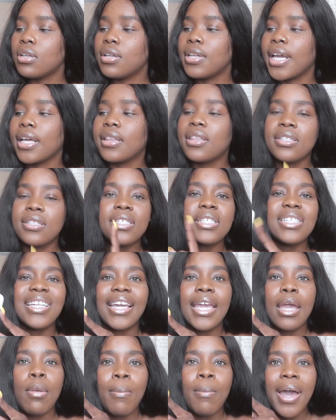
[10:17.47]
like this. This is
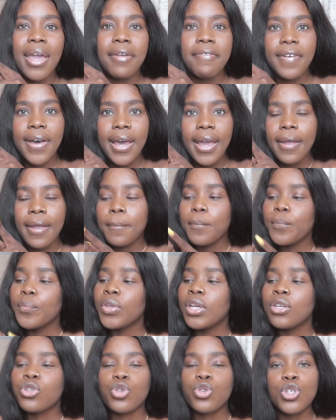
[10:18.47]
like a MiFi.
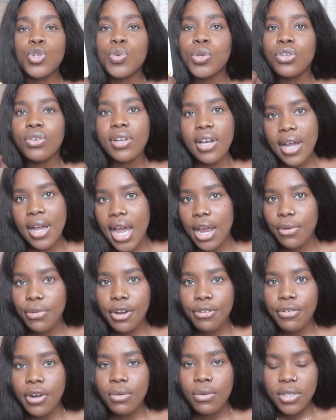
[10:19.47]
So this one you can
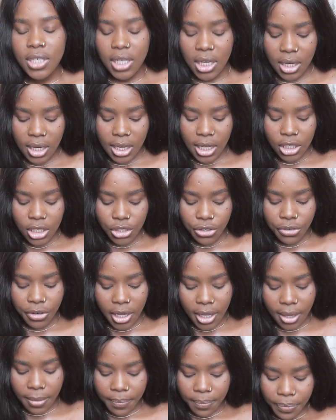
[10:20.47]
carry around here in
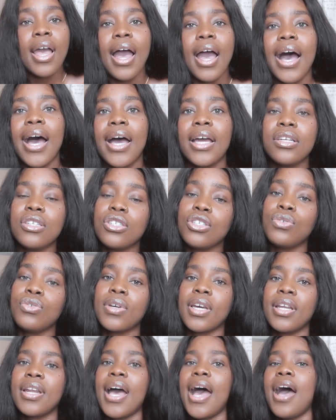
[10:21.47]
Nigeria, and you
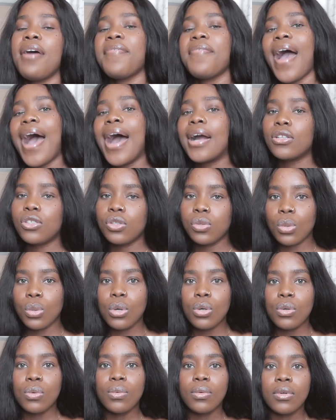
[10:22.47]
can have
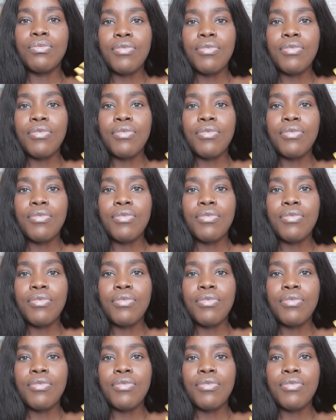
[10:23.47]
actual